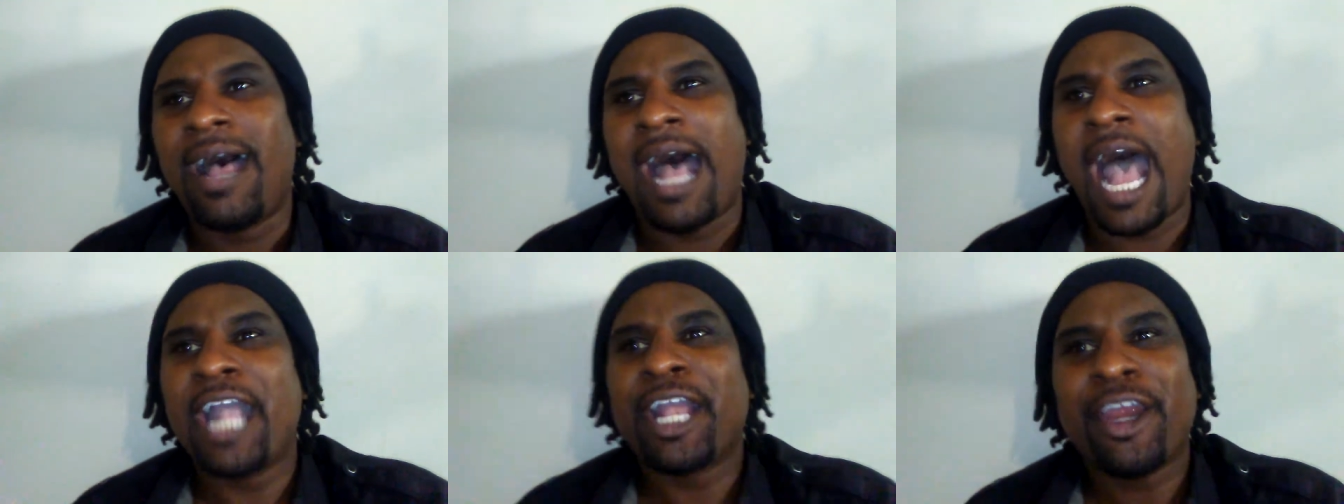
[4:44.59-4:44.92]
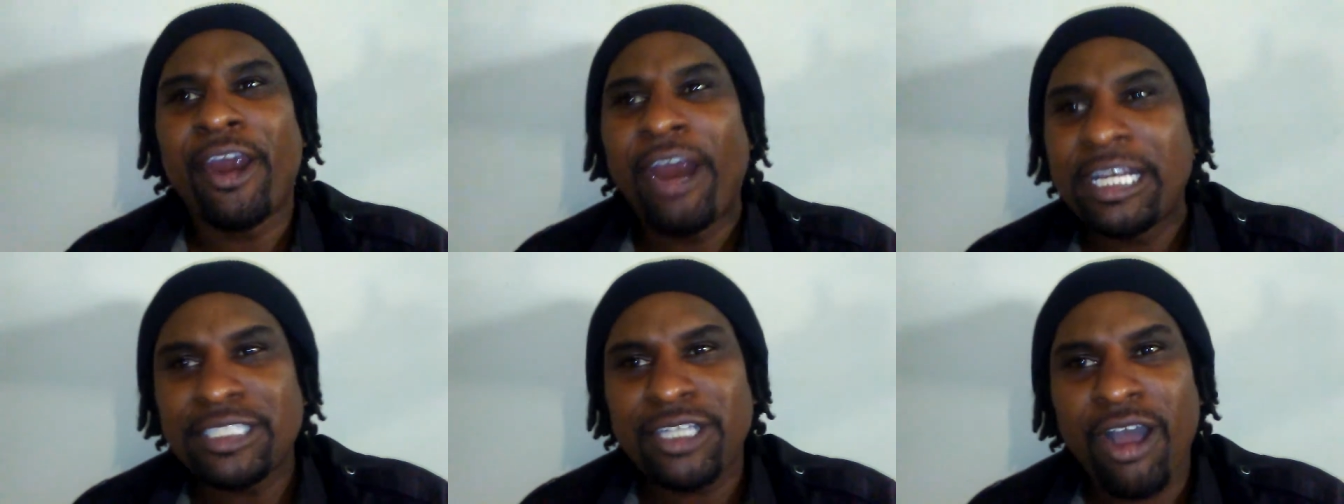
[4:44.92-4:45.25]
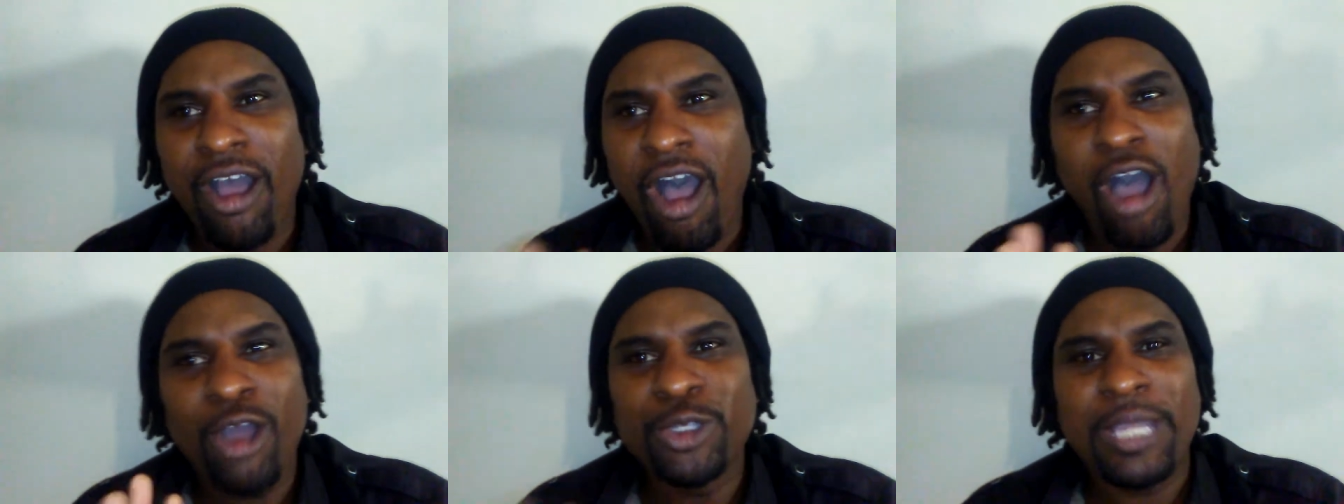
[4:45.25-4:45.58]
I encourage
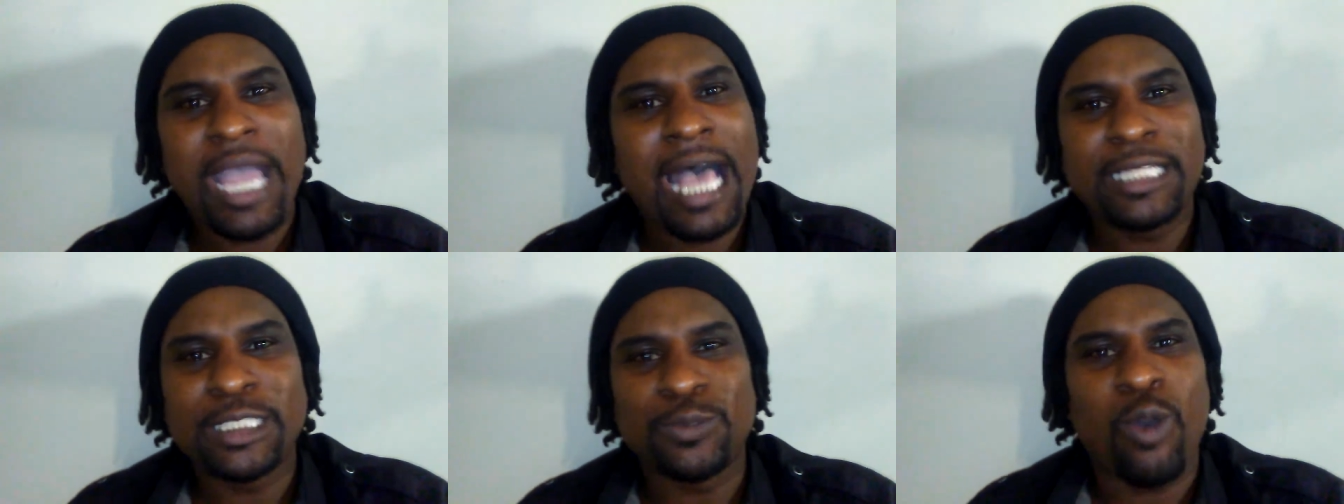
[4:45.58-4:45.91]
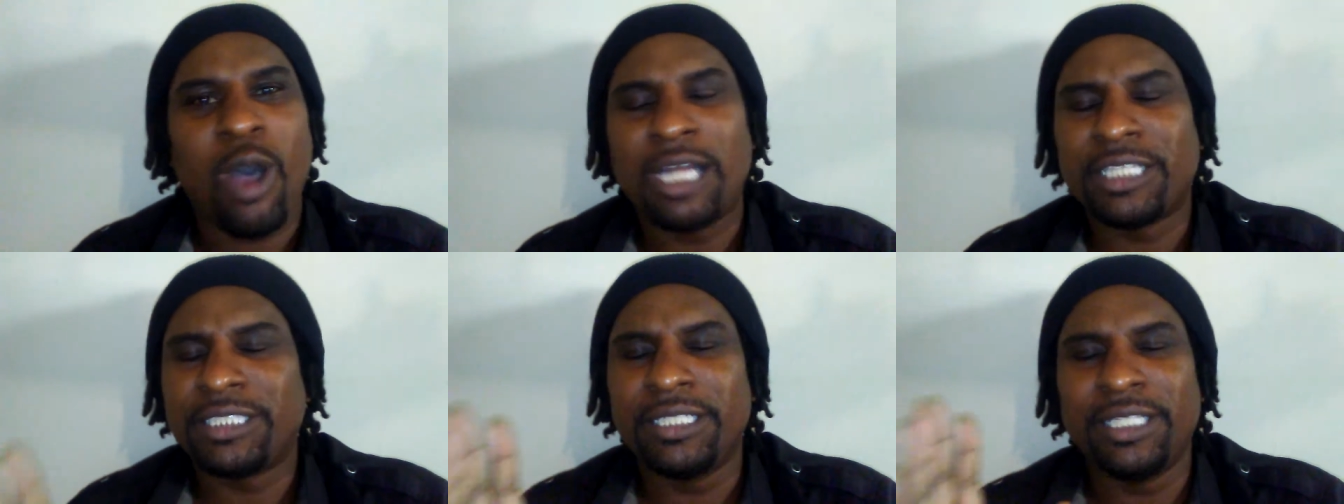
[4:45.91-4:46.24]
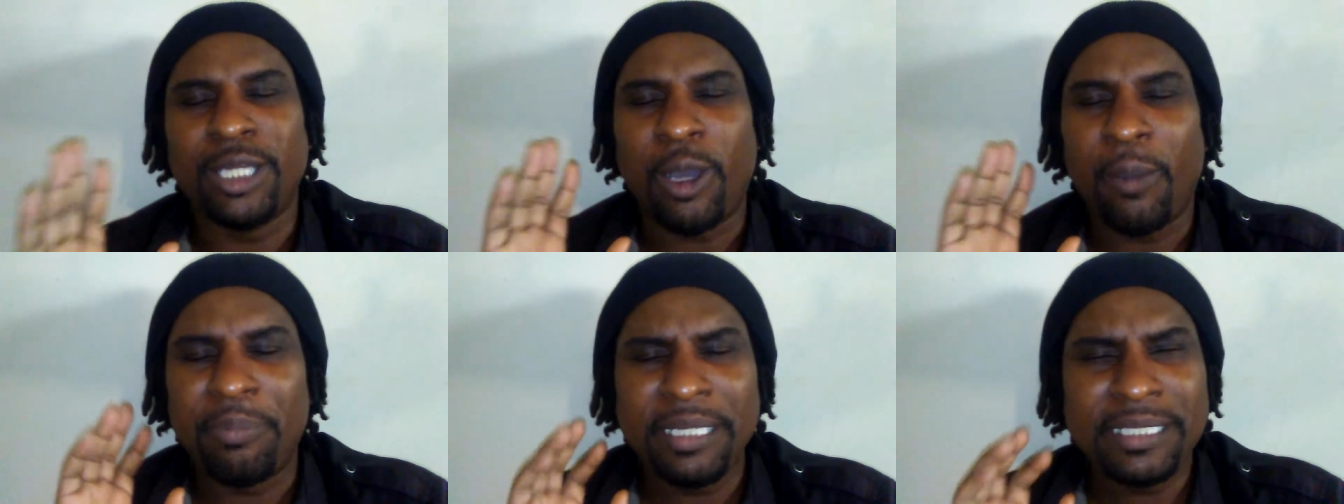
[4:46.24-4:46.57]
all you guys
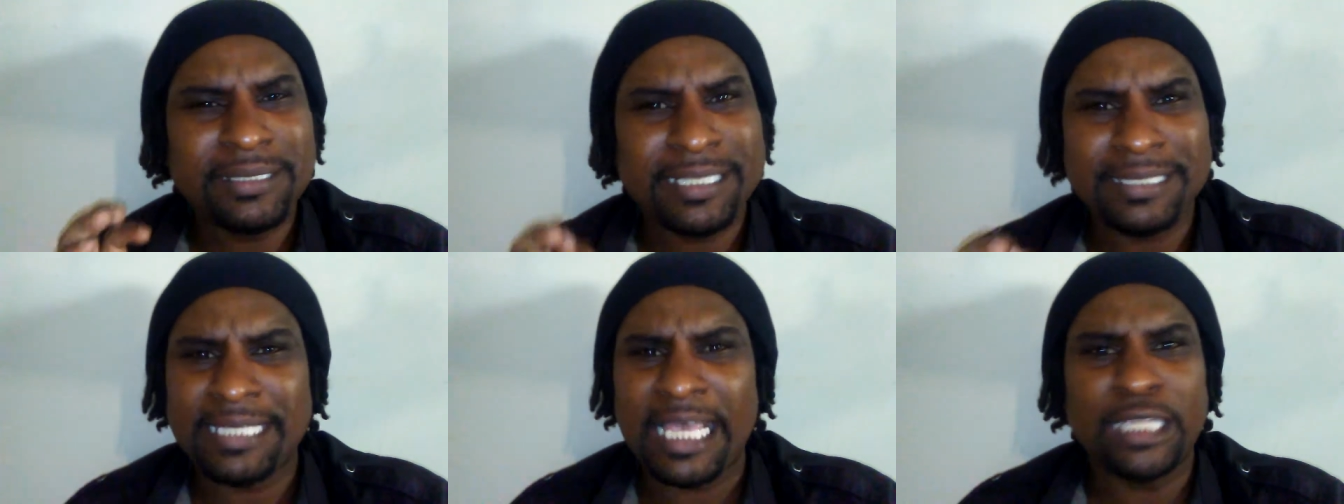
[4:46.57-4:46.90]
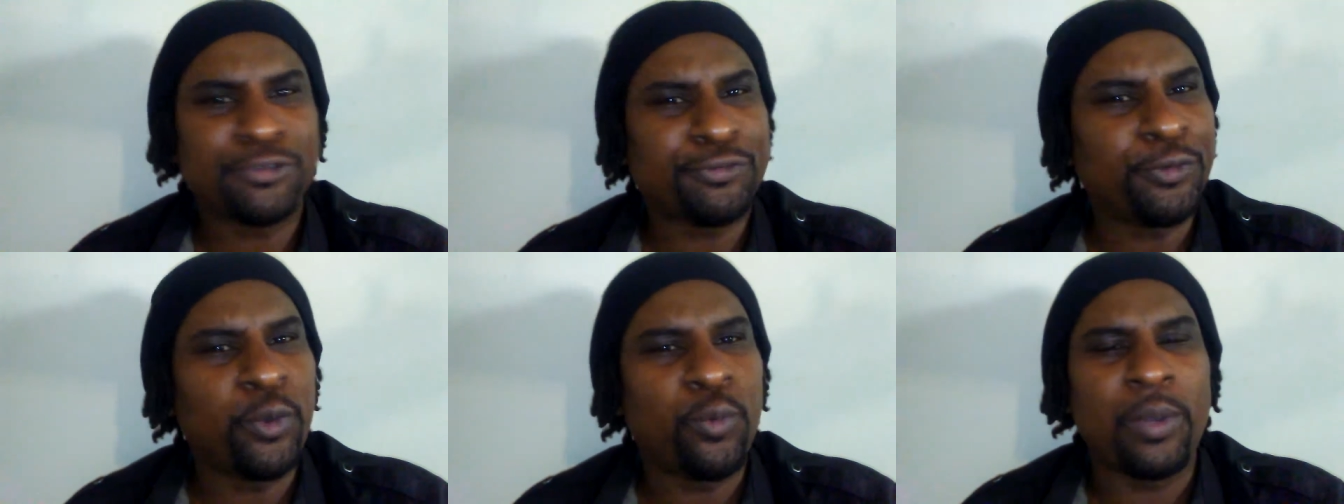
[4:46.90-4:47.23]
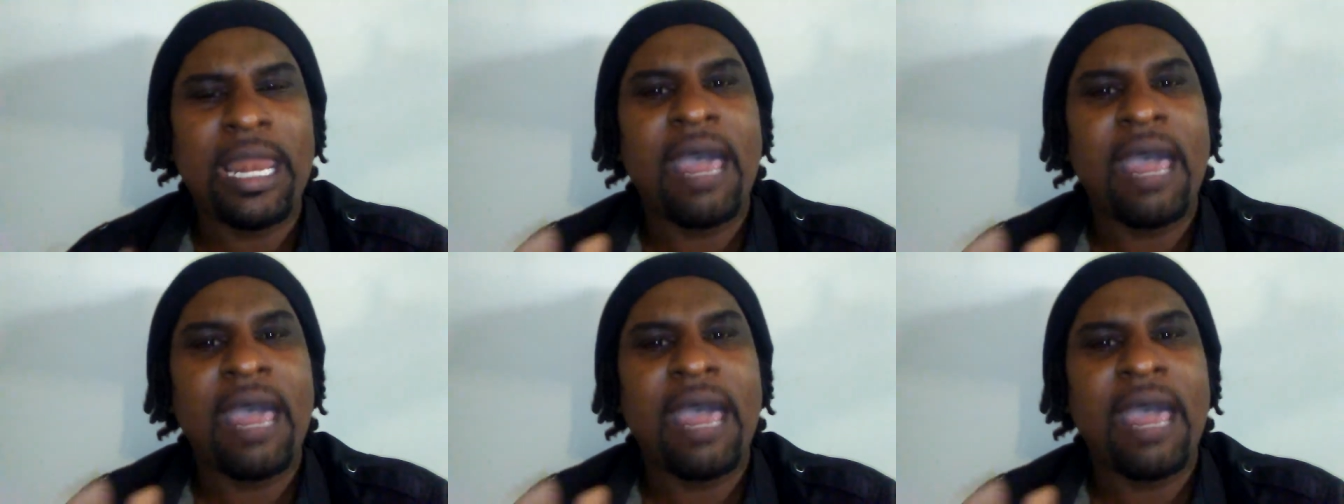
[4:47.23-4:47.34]
watching, be successful,